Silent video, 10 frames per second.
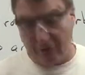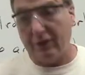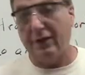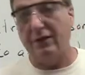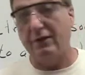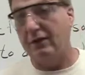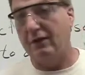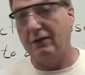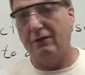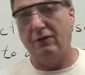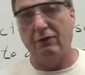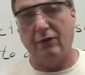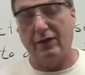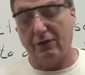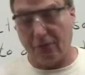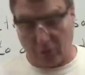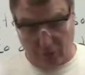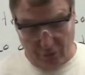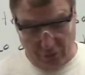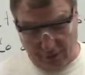you can, in regular
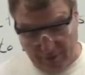stores, you can